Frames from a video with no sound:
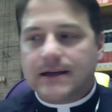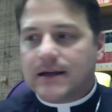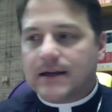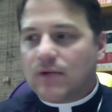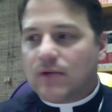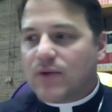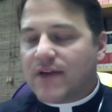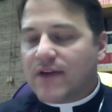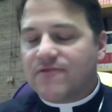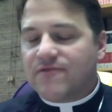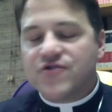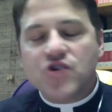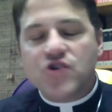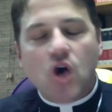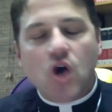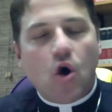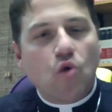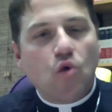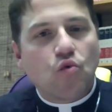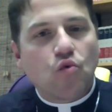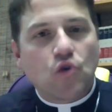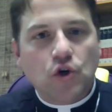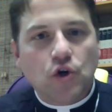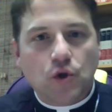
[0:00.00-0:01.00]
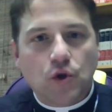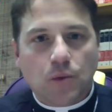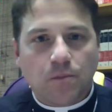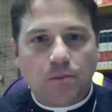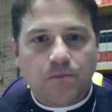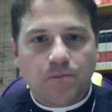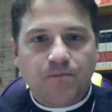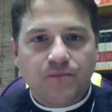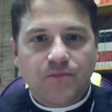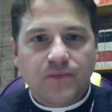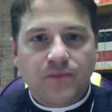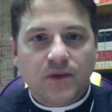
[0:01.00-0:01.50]
We have no room
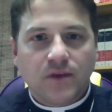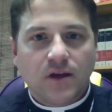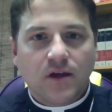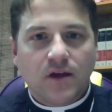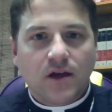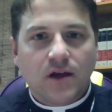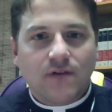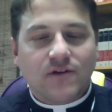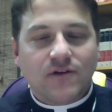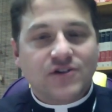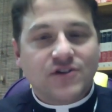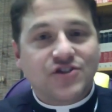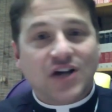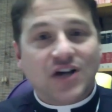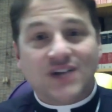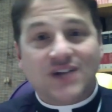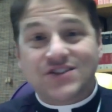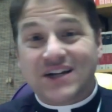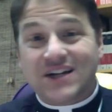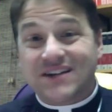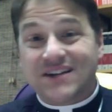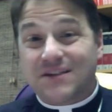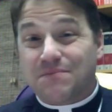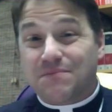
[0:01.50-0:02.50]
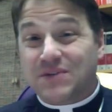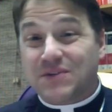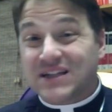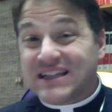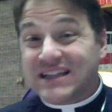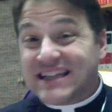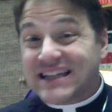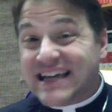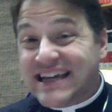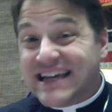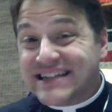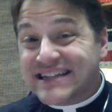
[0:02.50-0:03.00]
for judging the
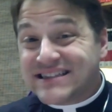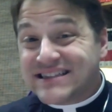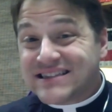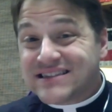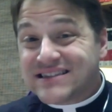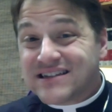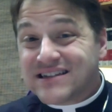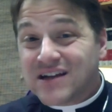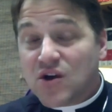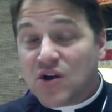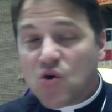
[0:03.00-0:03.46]
police